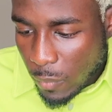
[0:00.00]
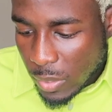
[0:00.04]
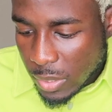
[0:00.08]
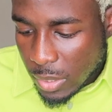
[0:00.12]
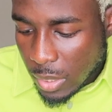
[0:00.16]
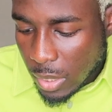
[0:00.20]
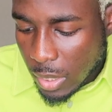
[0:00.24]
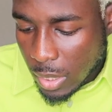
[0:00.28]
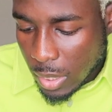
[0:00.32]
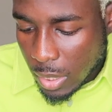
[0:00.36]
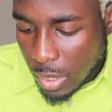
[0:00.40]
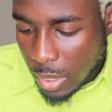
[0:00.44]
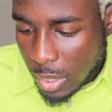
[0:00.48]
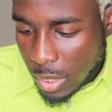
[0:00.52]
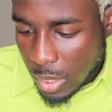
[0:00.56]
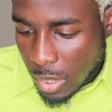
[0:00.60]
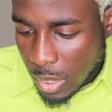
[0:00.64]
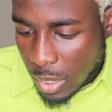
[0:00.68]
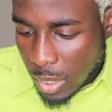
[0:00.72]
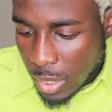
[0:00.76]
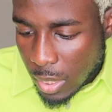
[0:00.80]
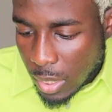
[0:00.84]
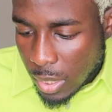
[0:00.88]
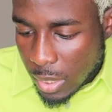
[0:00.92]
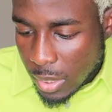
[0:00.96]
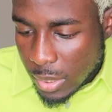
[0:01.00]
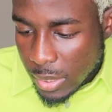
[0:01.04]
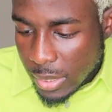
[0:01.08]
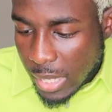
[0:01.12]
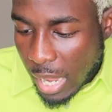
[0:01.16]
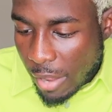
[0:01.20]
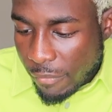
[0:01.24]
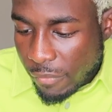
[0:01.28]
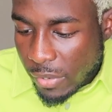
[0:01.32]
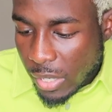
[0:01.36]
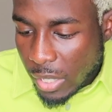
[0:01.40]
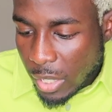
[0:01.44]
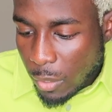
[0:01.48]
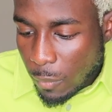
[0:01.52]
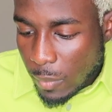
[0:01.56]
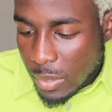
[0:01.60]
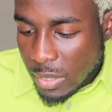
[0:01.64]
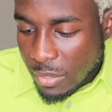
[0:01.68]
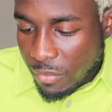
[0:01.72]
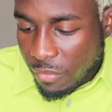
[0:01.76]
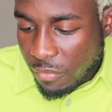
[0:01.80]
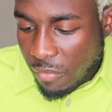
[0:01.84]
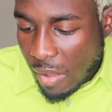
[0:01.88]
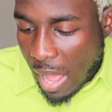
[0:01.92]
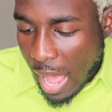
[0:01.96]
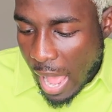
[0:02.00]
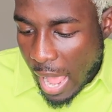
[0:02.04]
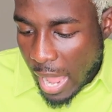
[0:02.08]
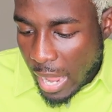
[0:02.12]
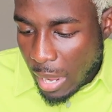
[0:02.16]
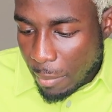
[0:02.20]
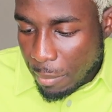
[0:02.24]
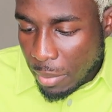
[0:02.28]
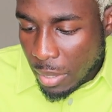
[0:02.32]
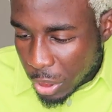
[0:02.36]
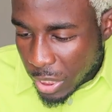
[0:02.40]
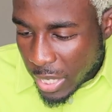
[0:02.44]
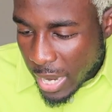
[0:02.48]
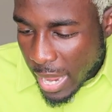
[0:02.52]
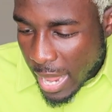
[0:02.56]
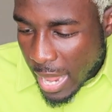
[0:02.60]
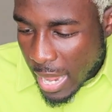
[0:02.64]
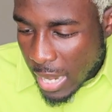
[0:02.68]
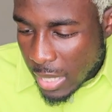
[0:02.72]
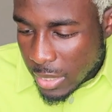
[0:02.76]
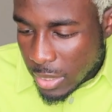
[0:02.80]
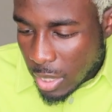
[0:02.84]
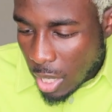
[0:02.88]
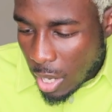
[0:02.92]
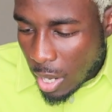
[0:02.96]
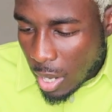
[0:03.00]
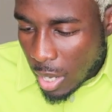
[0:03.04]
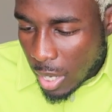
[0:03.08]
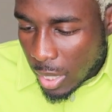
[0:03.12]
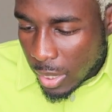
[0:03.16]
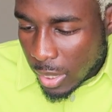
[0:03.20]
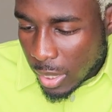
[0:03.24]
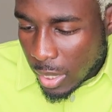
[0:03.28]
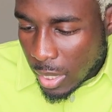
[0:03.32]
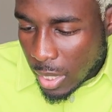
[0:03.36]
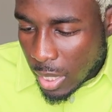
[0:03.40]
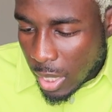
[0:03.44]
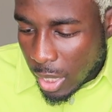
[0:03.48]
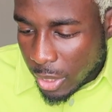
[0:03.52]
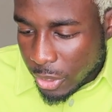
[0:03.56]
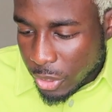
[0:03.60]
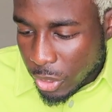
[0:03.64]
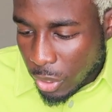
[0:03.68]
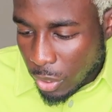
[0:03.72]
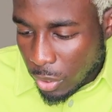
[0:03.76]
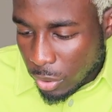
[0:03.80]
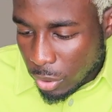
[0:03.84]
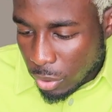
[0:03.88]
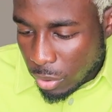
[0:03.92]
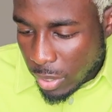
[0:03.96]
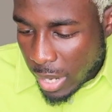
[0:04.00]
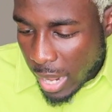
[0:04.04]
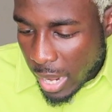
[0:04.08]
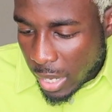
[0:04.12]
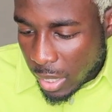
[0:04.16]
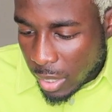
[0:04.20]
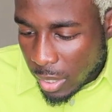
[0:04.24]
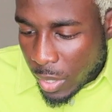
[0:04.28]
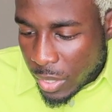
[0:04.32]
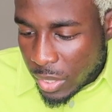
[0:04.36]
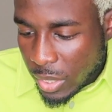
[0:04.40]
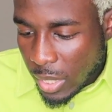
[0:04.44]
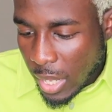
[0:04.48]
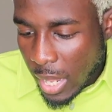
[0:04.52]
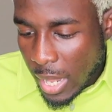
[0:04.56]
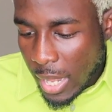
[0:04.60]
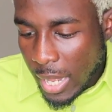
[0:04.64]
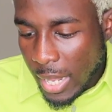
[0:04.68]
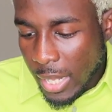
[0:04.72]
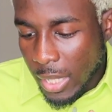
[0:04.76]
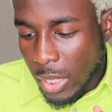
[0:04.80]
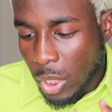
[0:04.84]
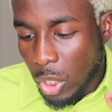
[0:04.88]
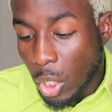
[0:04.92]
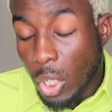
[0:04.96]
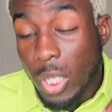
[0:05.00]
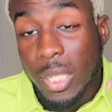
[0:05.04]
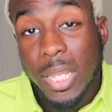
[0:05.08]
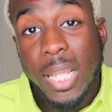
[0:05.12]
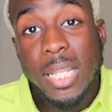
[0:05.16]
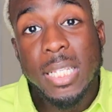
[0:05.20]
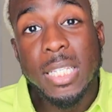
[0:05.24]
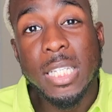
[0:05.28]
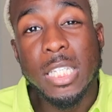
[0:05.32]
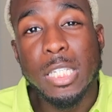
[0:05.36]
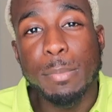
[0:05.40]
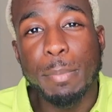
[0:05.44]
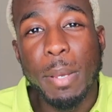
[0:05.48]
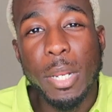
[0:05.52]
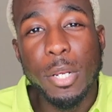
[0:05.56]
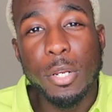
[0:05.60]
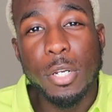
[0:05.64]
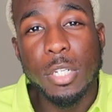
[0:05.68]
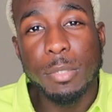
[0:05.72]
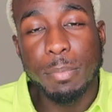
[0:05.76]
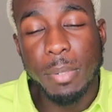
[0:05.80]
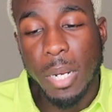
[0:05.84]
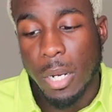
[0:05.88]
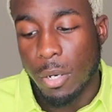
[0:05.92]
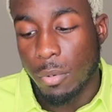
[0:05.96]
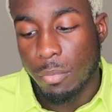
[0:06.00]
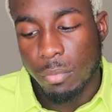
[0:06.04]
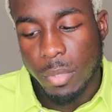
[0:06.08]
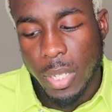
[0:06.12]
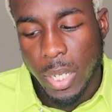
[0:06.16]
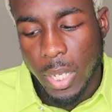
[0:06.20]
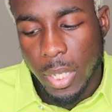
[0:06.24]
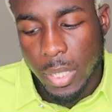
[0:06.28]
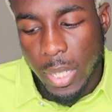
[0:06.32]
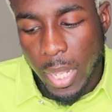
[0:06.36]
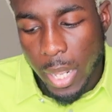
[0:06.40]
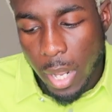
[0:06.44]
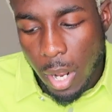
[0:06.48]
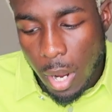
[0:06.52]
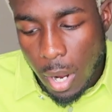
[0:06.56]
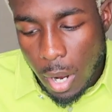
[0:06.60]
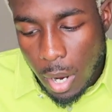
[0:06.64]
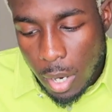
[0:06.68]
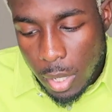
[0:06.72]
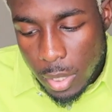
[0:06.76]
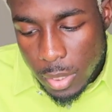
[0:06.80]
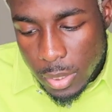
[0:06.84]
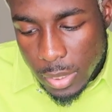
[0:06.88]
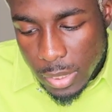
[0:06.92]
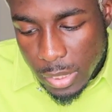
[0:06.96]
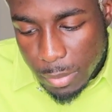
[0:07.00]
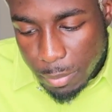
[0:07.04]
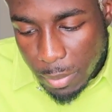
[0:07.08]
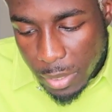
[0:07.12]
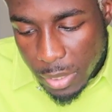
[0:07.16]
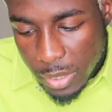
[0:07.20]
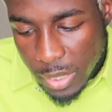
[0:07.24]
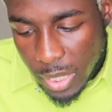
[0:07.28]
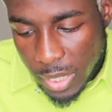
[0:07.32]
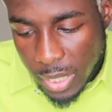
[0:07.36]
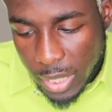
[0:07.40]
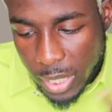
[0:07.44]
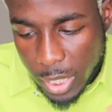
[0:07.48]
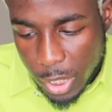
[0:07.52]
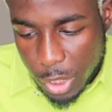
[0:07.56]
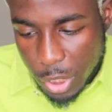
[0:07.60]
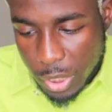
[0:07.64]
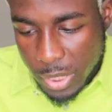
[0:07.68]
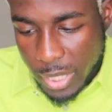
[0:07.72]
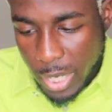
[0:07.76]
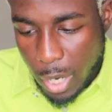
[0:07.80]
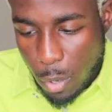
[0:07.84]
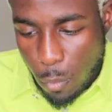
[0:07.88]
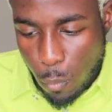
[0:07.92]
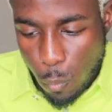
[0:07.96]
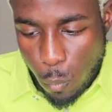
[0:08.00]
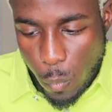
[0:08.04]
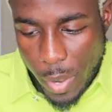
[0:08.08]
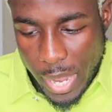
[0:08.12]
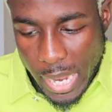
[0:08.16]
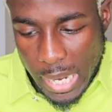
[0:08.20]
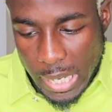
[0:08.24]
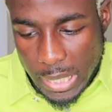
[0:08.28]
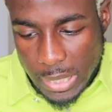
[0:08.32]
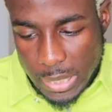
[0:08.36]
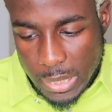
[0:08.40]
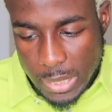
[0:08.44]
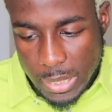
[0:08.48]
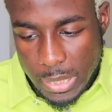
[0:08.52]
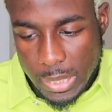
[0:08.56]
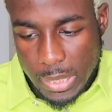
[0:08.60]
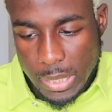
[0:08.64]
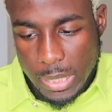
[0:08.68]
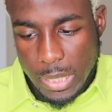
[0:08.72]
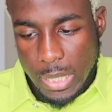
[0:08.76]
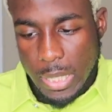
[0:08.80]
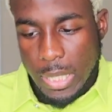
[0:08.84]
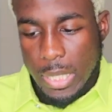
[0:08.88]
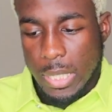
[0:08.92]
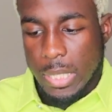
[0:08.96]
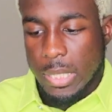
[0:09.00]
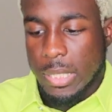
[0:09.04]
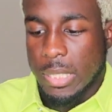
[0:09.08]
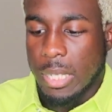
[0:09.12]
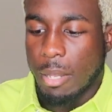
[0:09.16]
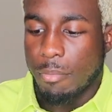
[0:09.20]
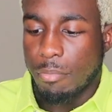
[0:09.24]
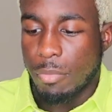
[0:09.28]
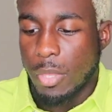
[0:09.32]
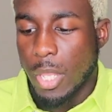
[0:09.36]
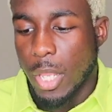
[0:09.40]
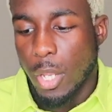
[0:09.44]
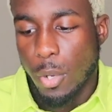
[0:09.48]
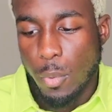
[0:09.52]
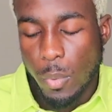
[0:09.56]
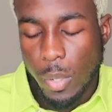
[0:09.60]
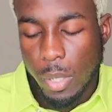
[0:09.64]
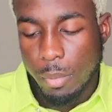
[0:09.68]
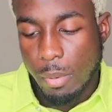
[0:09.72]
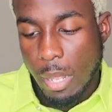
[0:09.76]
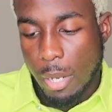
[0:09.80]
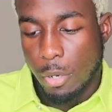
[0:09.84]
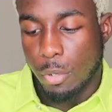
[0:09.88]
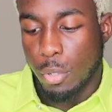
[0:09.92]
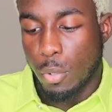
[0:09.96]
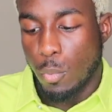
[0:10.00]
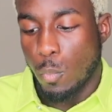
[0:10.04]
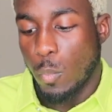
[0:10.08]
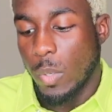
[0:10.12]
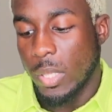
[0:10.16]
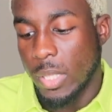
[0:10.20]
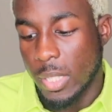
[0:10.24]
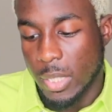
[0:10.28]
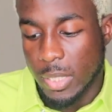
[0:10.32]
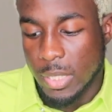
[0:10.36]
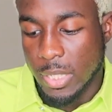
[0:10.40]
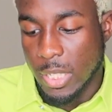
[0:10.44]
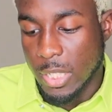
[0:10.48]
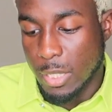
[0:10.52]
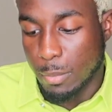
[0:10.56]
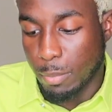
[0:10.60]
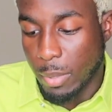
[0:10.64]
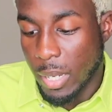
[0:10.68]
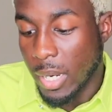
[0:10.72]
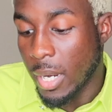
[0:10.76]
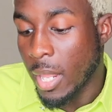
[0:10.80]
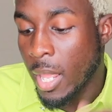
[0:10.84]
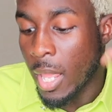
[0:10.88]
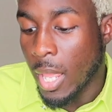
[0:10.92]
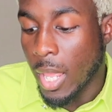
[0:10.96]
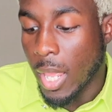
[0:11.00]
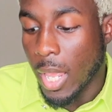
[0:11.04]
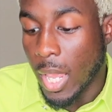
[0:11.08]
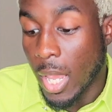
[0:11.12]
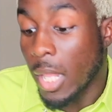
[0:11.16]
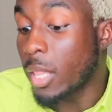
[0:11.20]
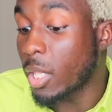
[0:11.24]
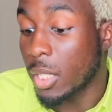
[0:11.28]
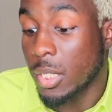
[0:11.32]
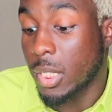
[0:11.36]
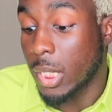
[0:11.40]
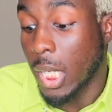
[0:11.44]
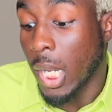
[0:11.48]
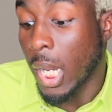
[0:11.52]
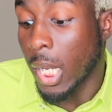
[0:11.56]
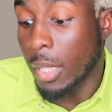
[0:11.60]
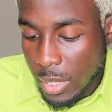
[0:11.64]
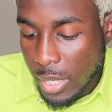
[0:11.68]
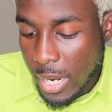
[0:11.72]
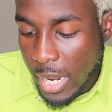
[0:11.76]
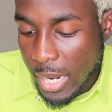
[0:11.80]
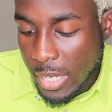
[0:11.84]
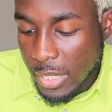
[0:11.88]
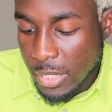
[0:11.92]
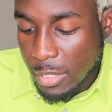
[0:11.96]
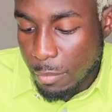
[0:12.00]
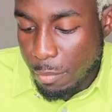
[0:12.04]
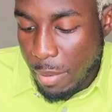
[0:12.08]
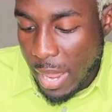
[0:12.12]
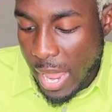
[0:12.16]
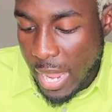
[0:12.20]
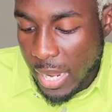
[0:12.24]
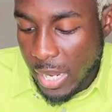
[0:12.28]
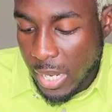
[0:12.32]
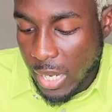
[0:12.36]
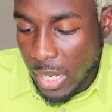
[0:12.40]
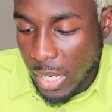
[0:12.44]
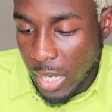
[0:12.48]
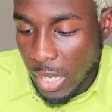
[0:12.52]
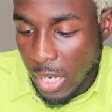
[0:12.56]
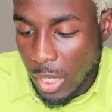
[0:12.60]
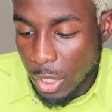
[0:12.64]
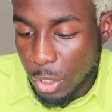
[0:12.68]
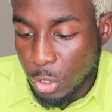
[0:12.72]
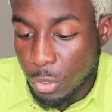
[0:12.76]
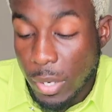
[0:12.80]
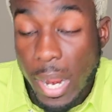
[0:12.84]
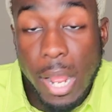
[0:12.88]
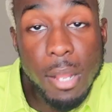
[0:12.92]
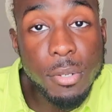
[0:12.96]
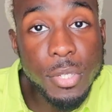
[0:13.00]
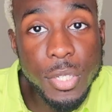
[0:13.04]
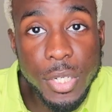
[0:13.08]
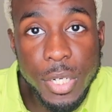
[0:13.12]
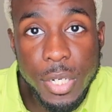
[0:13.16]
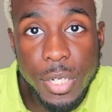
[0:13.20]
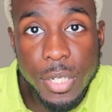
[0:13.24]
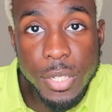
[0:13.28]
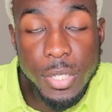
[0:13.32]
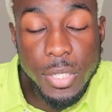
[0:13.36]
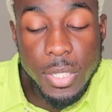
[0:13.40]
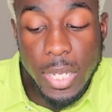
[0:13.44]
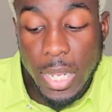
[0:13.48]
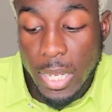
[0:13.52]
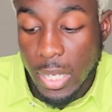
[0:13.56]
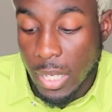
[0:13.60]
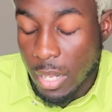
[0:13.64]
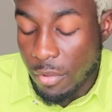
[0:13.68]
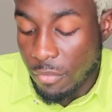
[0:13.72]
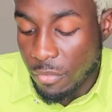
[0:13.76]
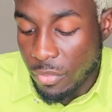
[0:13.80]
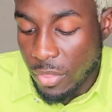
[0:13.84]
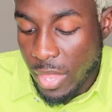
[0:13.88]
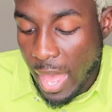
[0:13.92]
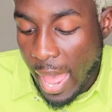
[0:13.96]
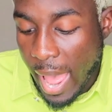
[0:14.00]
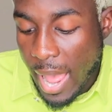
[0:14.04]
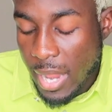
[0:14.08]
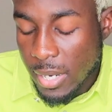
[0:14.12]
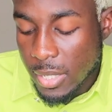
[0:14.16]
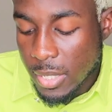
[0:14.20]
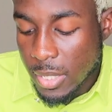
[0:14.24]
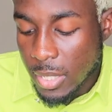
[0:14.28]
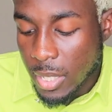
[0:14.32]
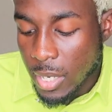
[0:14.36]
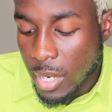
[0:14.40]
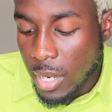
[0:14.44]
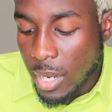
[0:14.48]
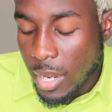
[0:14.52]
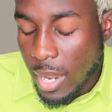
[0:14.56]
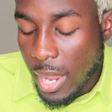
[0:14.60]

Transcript: was a look. Definitely was a vibe. She has on a turtleneck with, it looked like suspenders, but I don't think they are suspenders. I think it's just like a waist something, or I don't know what this is, but it looks good. Nice baggy trousers. I love that.